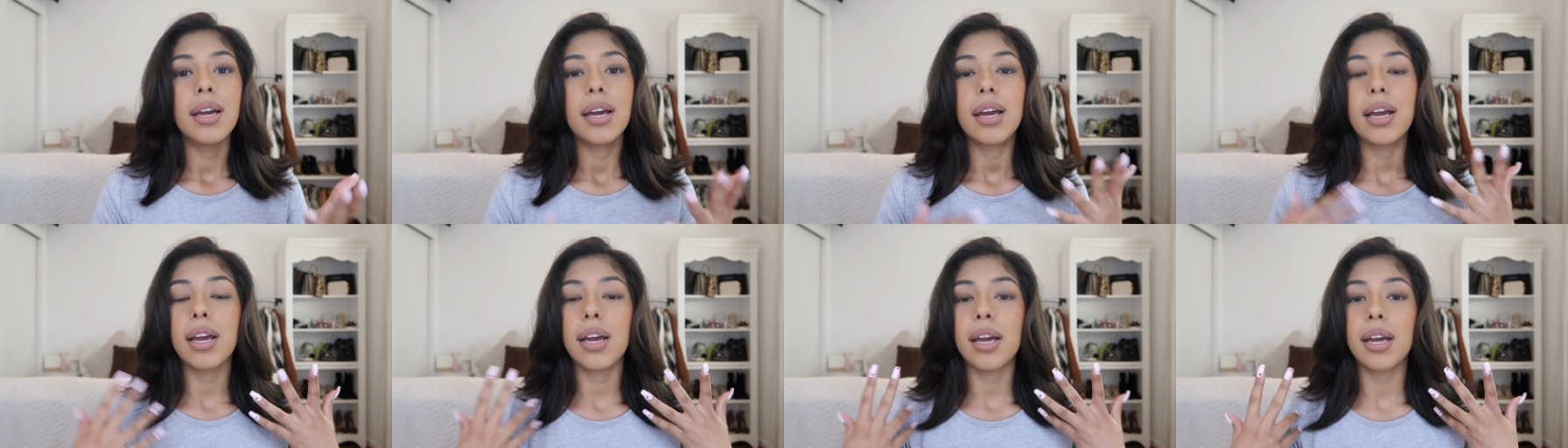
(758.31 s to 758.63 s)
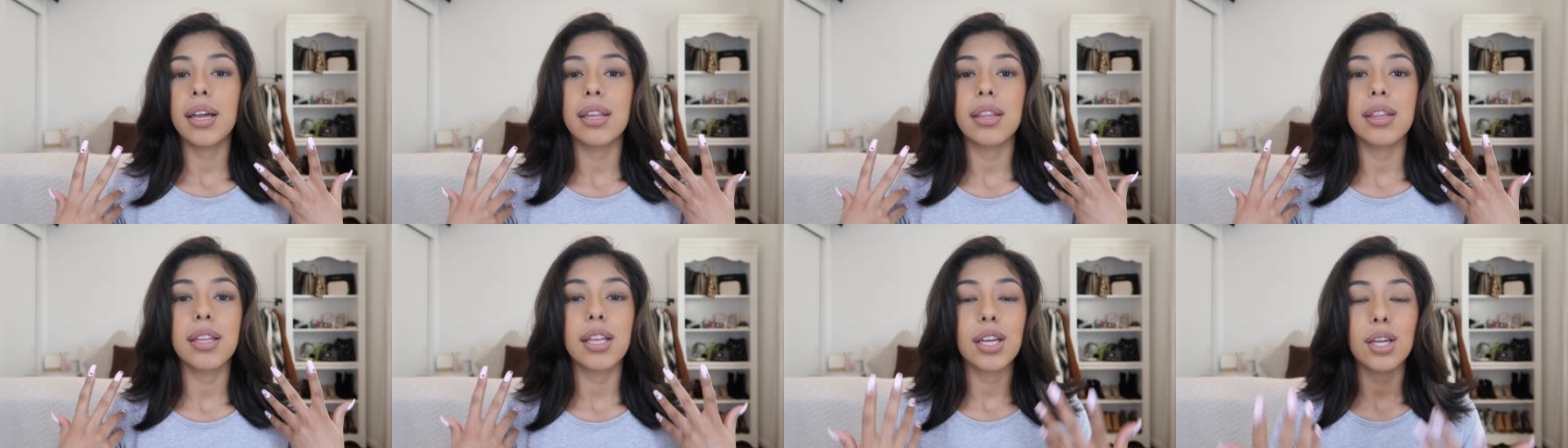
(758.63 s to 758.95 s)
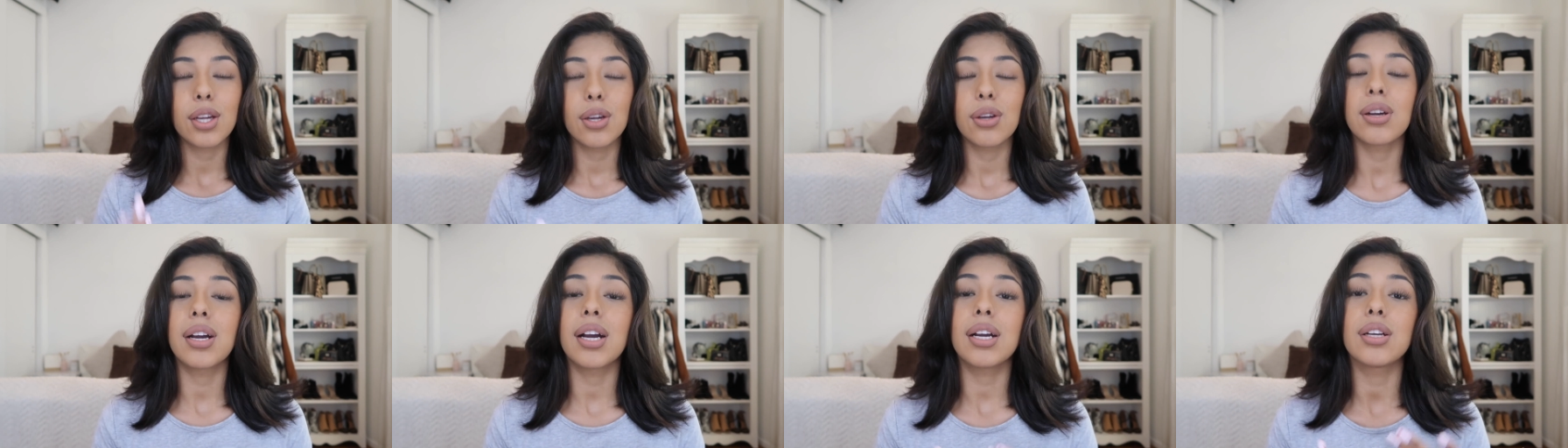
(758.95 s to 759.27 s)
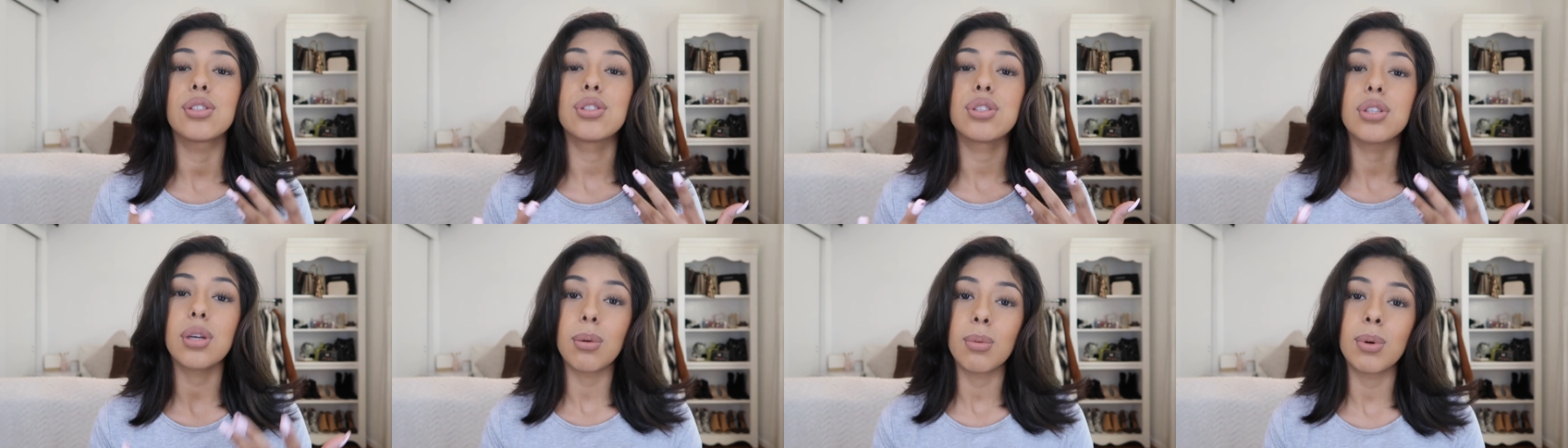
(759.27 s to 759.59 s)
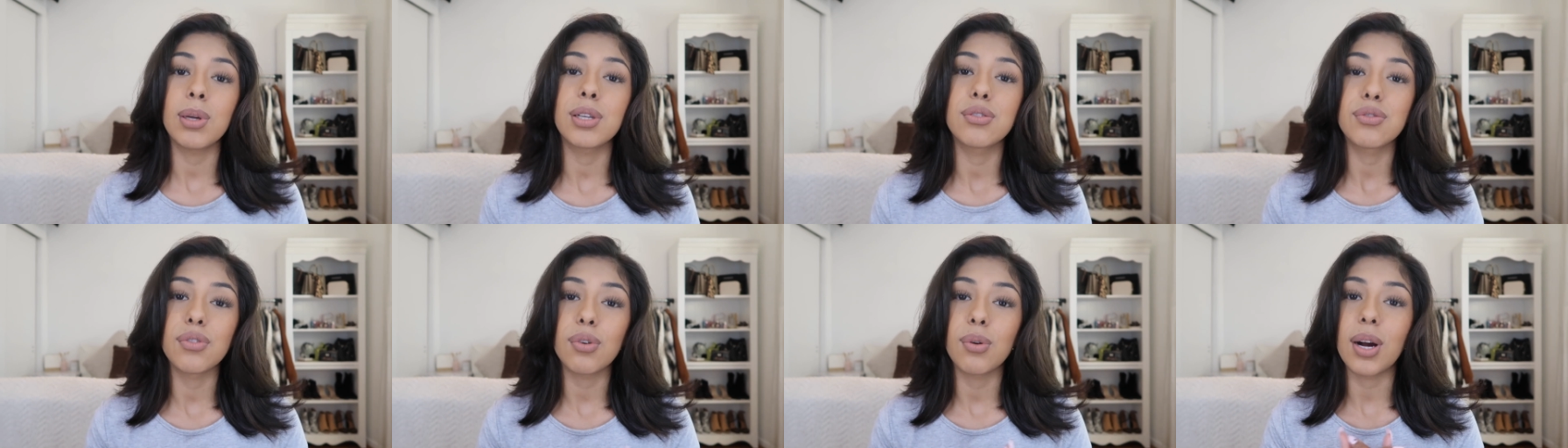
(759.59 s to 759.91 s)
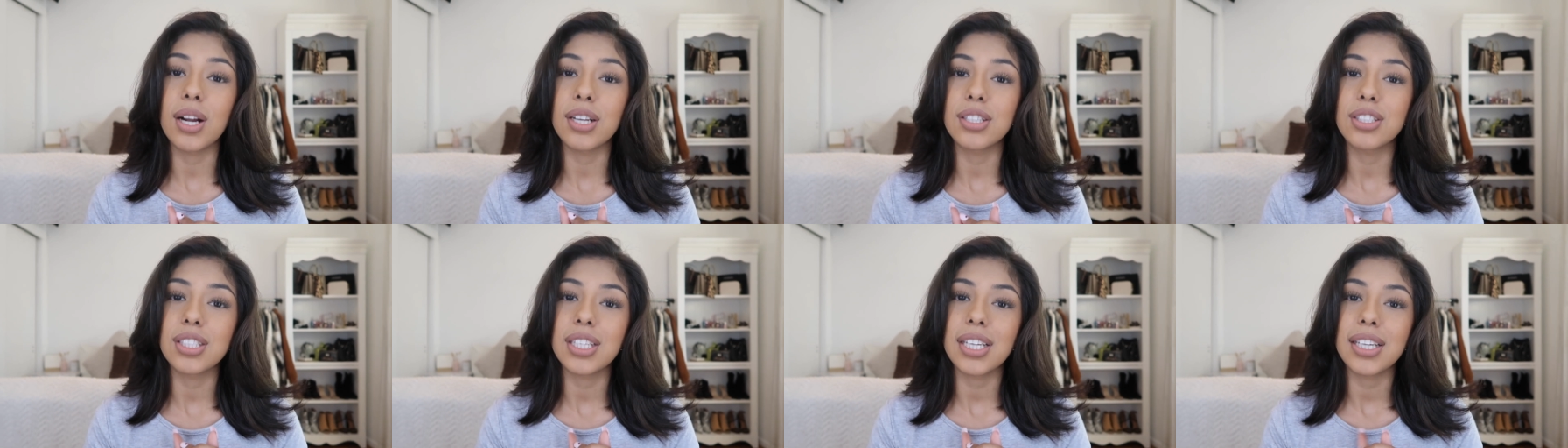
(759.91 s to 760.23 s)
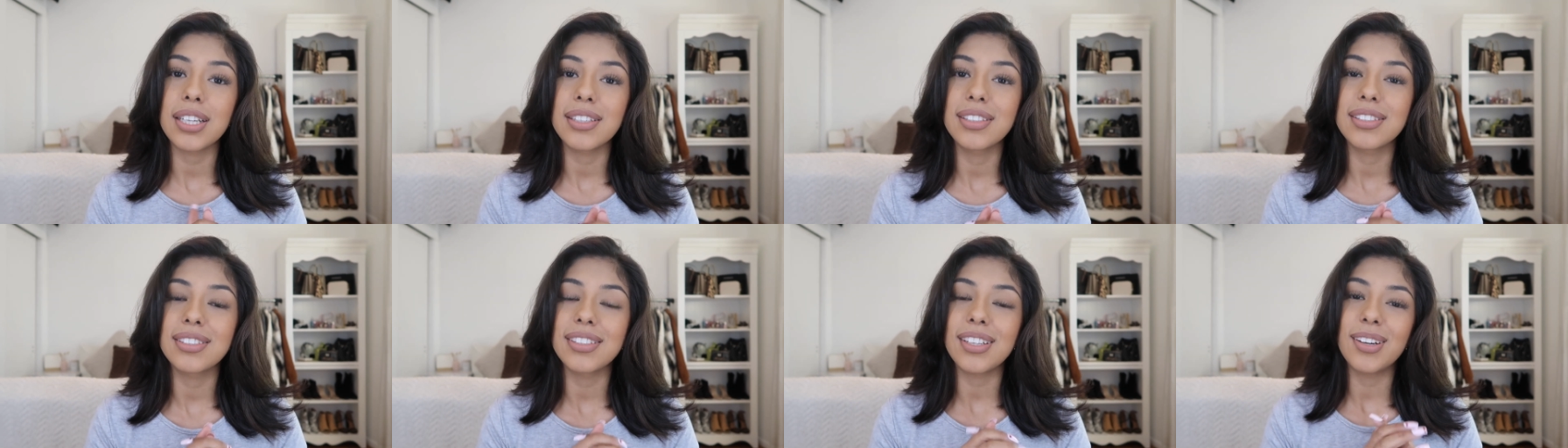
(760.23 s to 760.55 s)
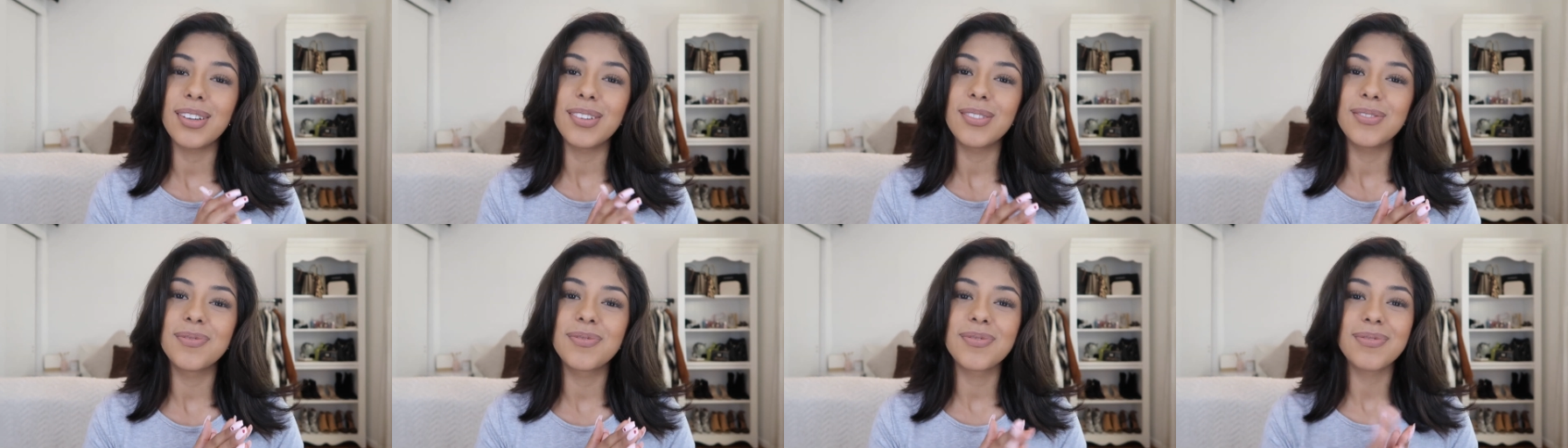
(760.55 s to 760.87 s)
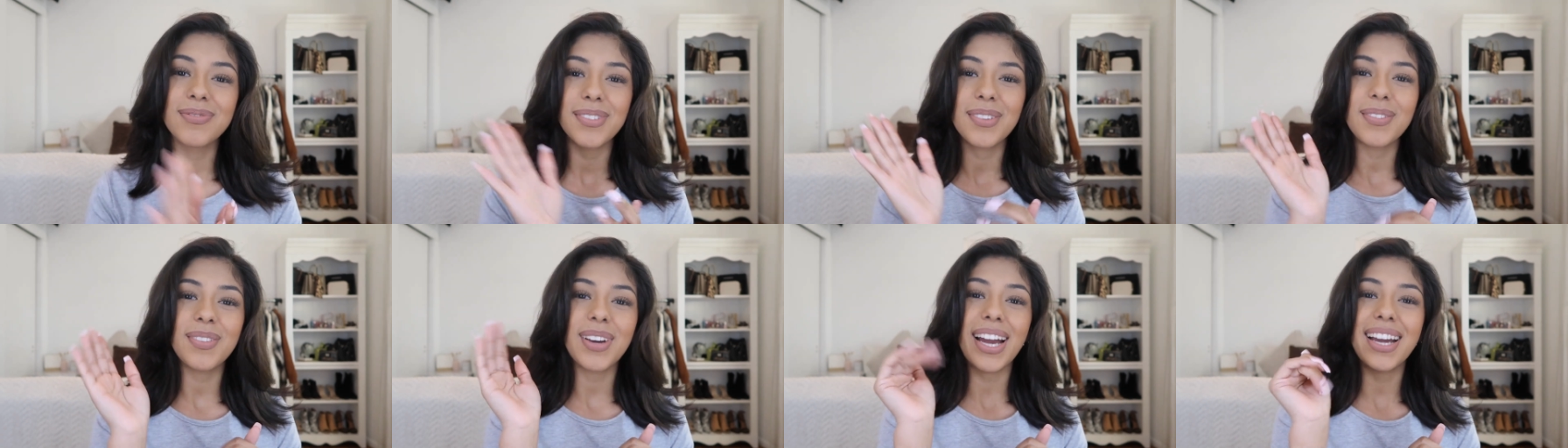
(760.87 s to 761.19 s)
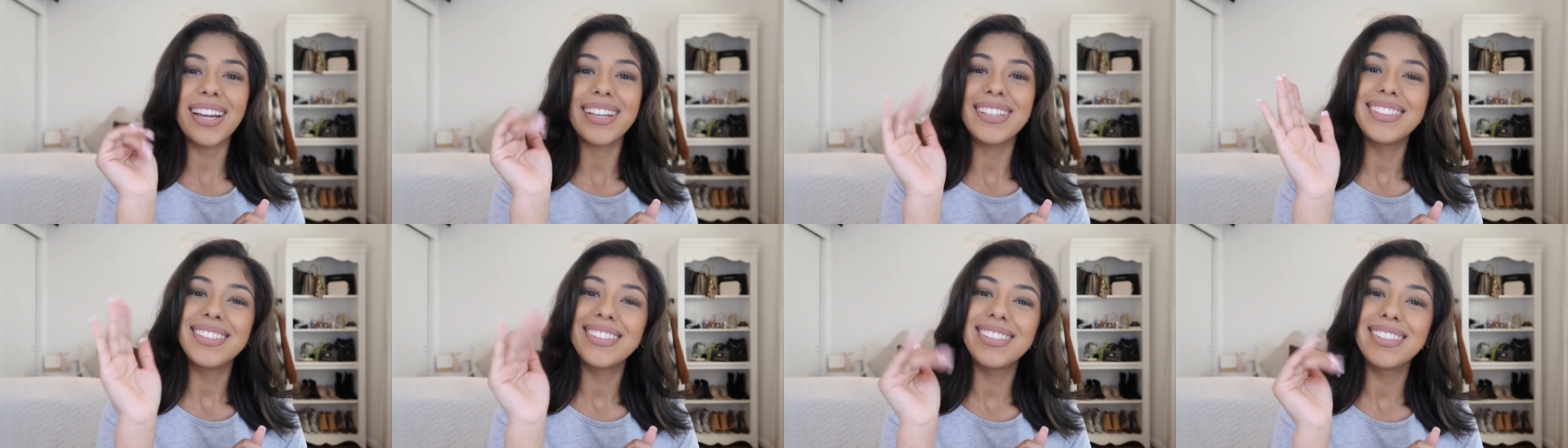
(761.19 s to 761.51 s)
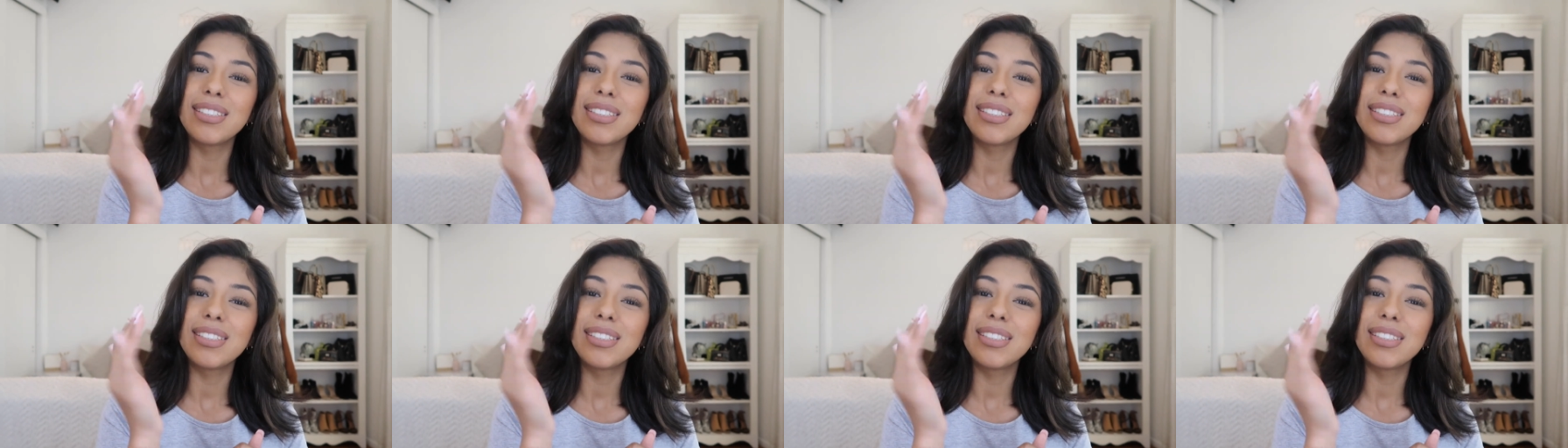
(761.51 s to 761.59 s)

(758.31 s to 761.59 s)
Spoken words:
and thank you guys so much for watching. So bye.